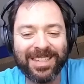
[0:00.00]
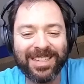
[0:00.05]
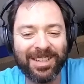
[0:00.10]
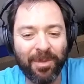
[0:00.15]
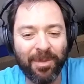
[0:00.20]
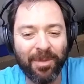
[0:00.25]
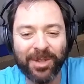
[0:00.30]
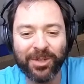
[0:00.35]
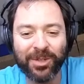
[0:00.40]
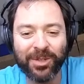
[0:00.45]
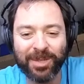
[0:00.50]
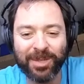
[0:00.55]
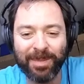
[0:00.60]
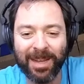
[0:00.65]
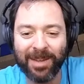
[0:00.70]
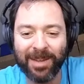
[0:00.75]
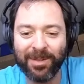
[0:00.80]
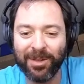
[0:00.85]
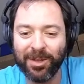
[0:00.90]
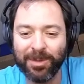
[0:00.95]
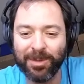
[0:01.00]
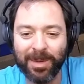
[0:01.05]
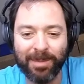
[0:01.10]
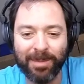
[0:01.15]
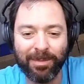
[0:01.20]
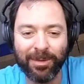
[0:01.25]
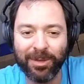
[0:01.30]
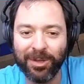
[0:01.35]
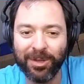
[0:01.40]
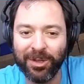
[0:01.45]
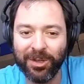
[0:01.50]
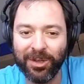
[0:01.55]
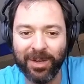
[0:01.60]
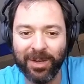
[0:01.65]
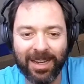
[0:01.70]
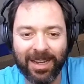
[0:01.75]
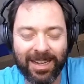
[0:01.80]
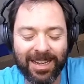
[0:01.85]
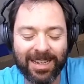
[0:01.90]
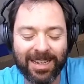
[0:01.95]
much respect for those people who do it. It
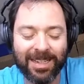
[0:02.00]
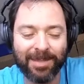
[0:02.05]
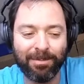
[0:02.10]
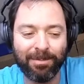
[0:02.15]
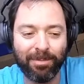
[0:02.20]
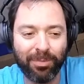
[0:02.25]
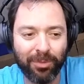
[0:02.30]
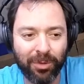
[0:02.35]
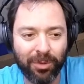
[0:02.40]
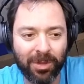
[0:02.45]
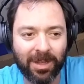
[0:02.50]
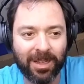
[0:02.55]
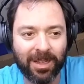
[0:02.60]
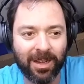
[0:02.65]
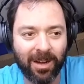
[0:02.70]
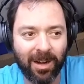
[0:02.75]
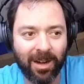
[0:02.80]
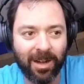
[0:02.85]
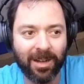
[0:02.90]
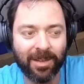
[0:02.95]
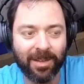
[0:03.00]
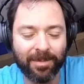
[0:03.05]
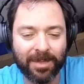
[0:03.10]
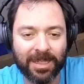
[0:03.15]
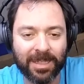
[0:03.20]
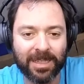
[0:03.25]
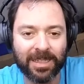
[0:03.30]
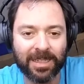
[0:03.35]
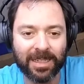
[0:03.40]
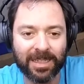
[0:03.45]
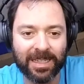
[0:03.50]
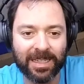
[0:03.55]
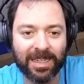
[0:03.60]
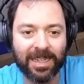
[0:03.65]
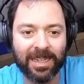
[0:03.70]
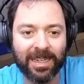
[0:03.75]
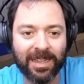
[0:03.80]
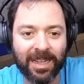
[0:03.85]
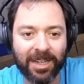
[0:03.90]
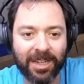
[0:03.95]
is brutally hard to succeed in
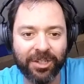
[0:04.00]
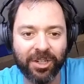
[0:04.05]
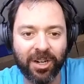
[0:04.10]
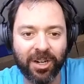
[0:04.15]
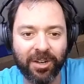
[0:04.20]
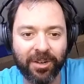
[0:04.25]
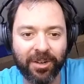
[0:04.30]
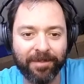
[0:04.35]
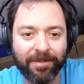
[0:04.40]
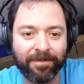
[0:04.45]
that genre.